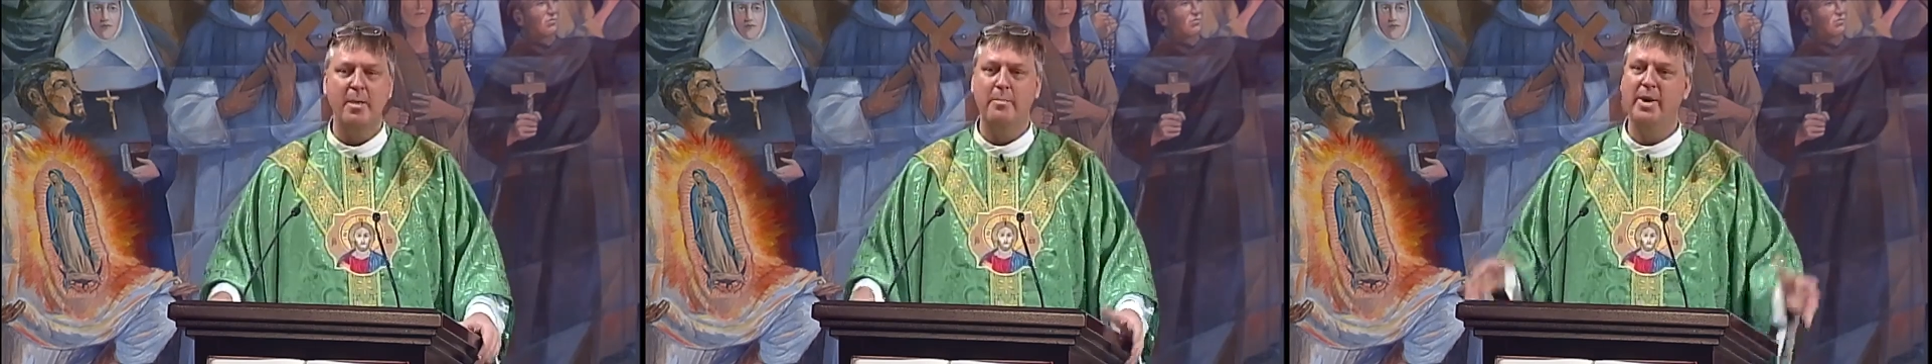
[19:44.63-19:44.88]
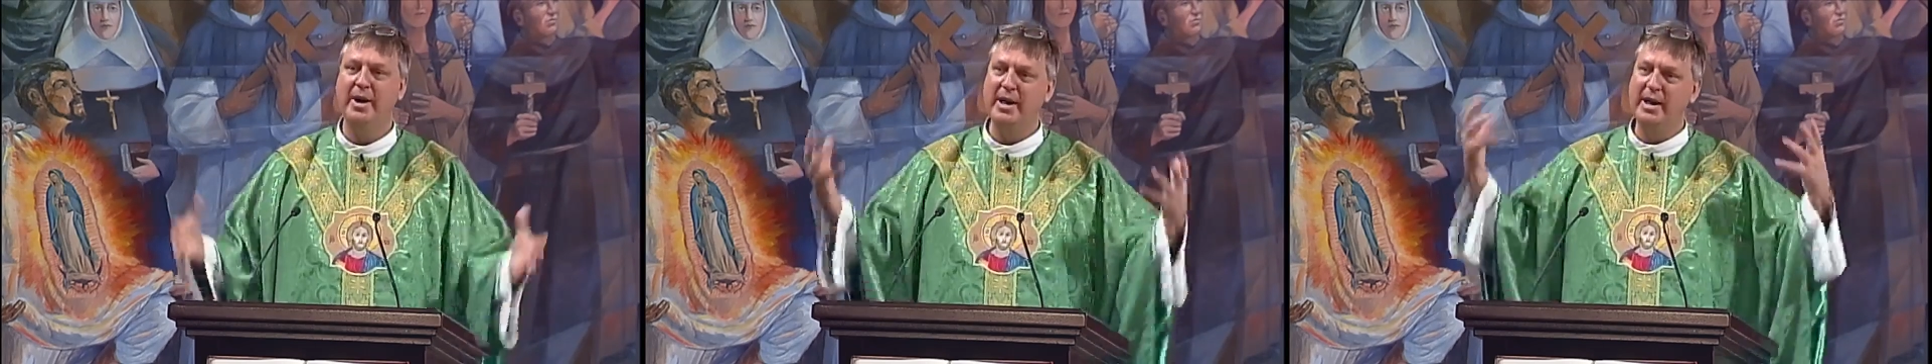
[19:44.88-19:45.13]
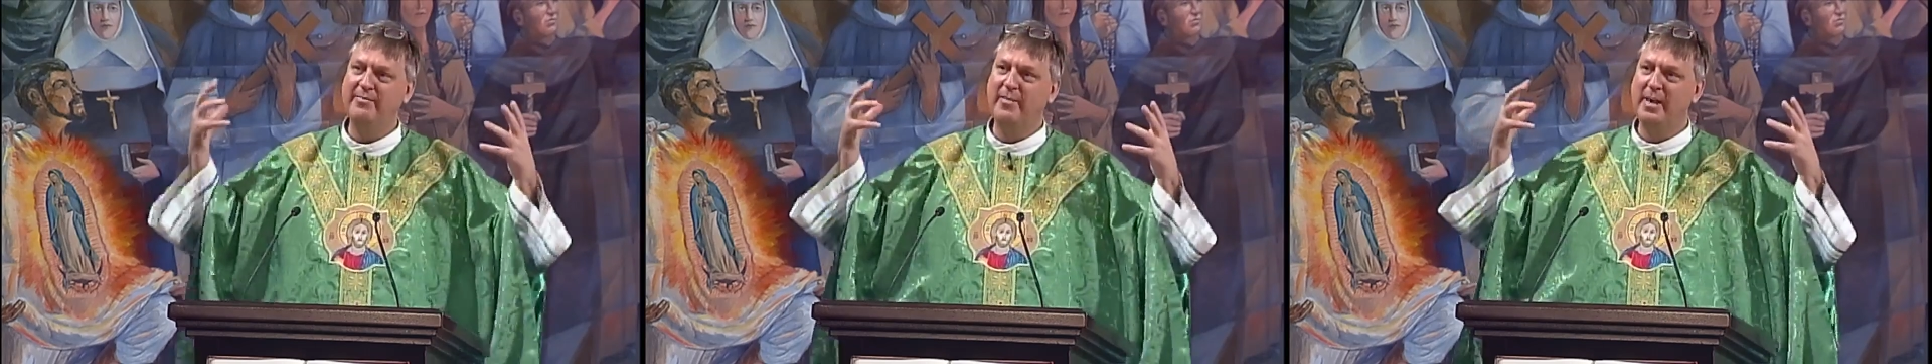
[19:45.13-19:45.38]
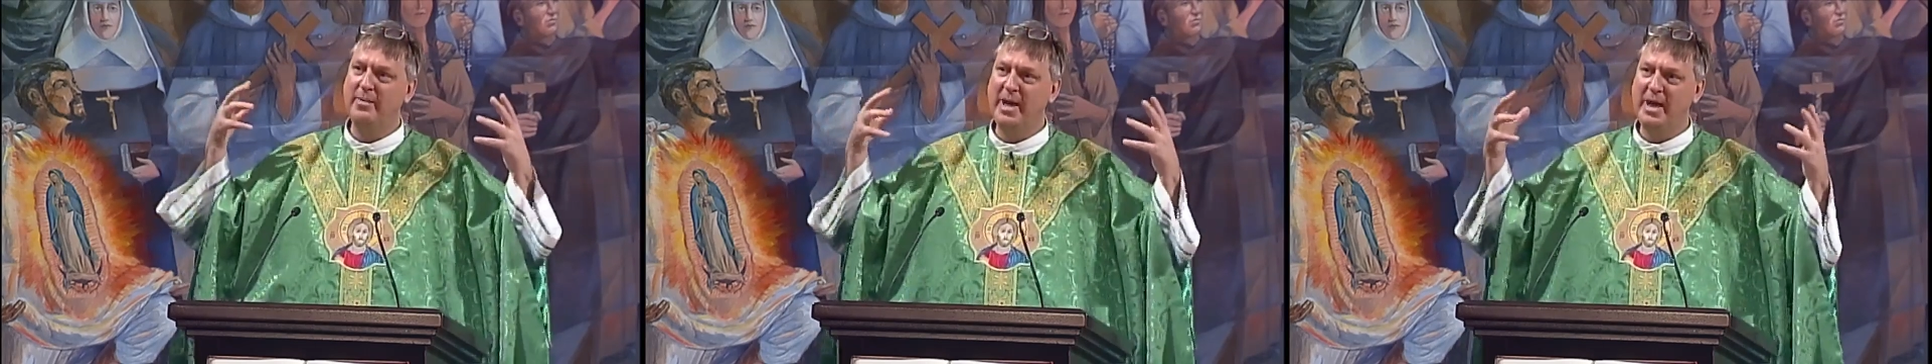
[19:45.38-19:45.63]
But if
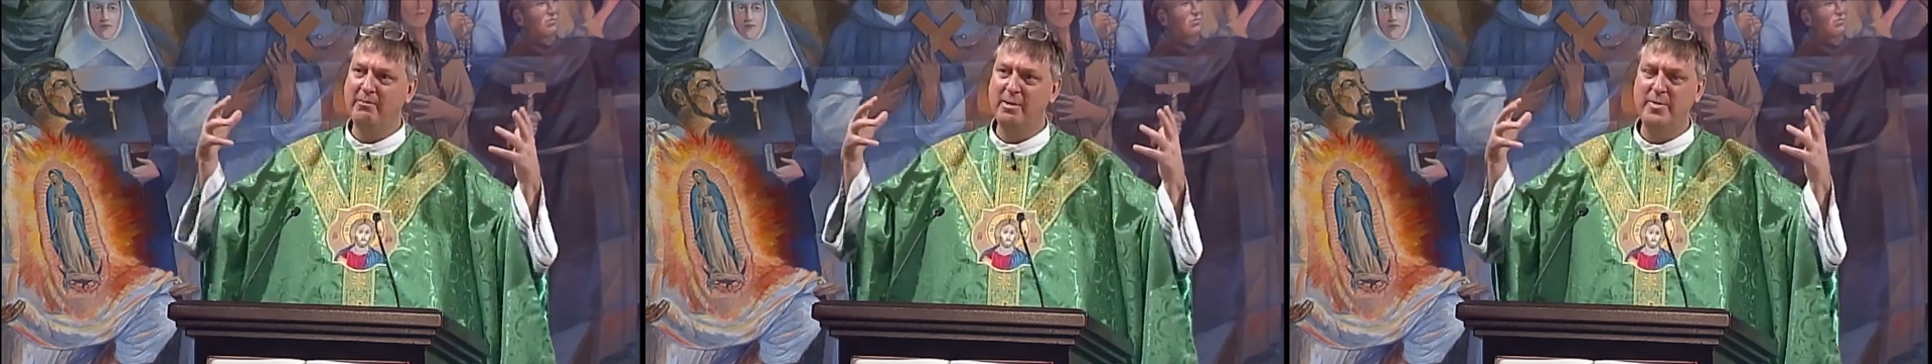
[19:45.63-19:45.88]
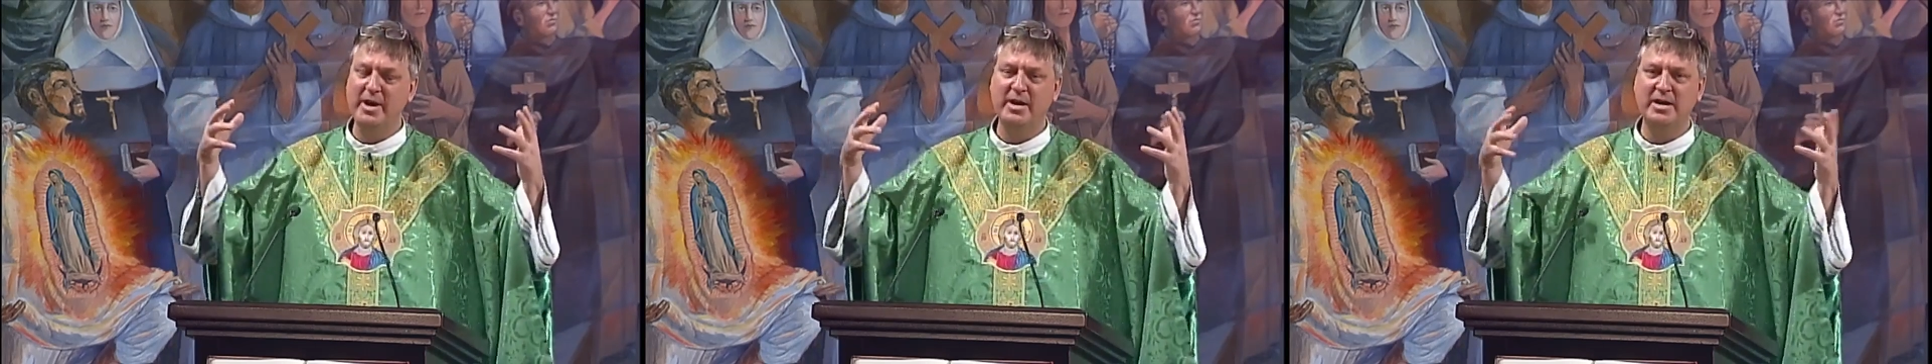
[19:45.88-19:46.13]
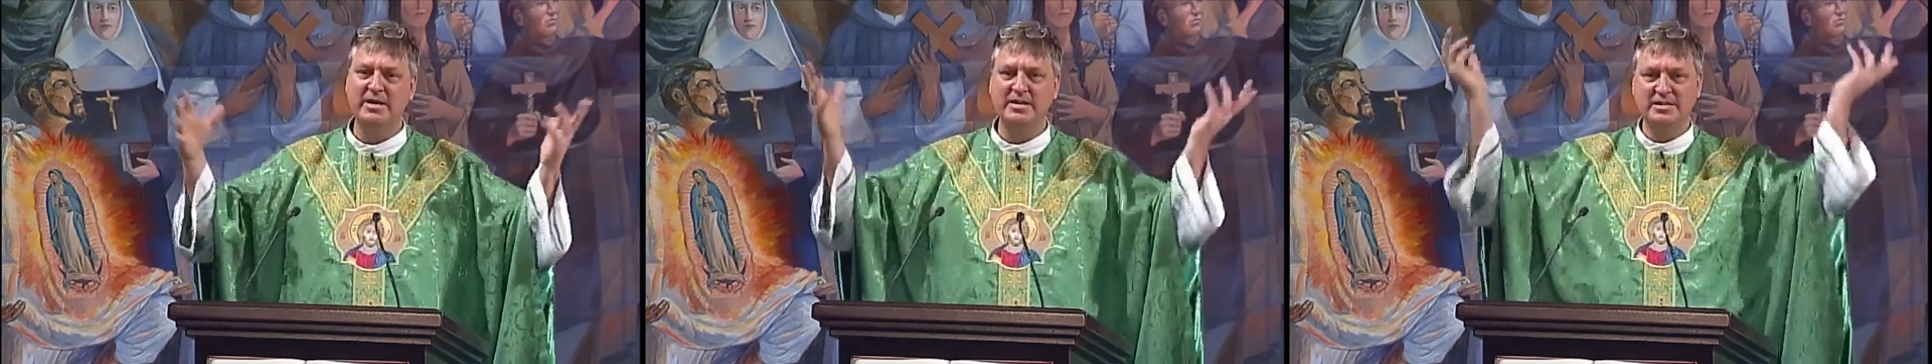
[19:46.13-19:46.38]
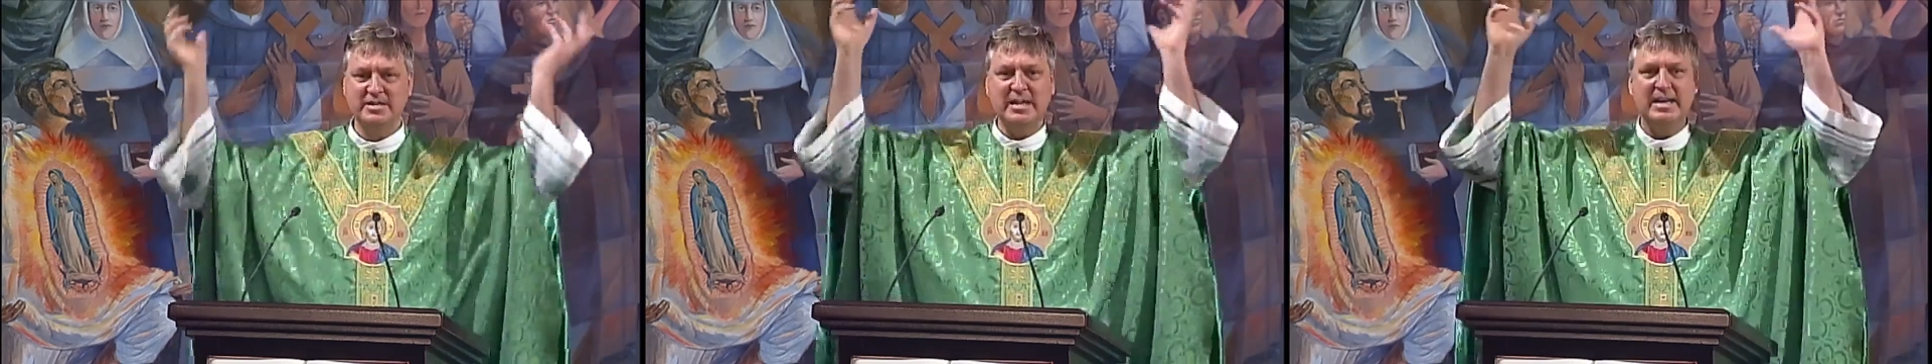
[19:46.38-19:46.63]
I'm angry
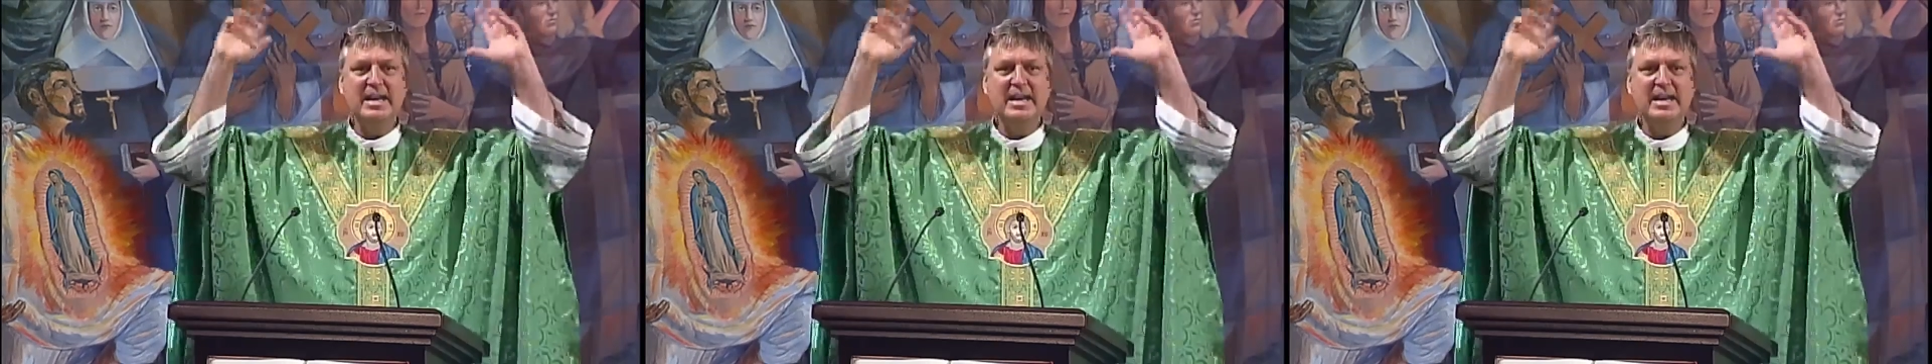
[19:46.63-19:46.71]
because